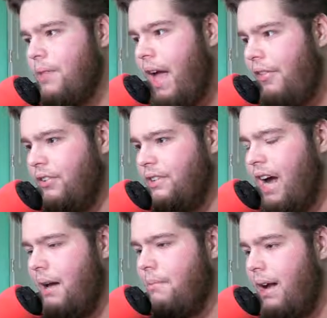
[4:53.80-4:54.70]
at the
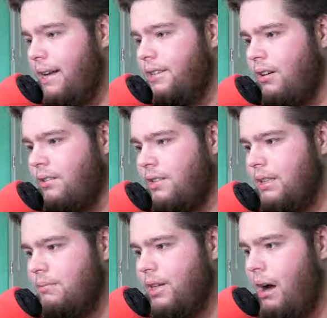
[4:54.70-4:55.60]
time, my
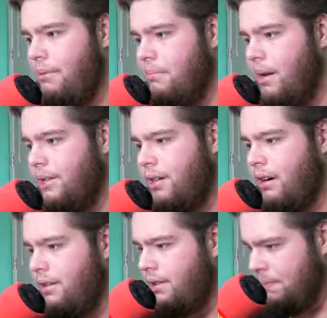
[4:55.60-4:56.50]
internship job at my
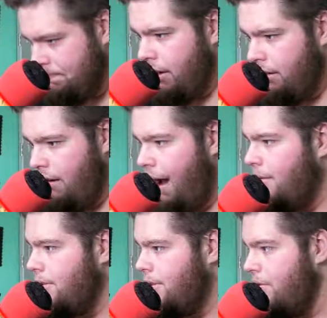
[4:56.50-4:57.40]
church. You know, I
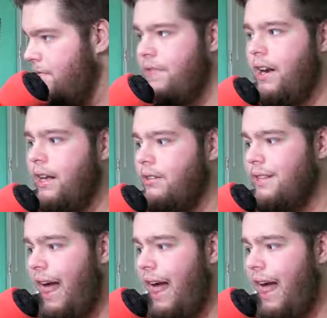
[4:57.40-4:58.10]
was doing videos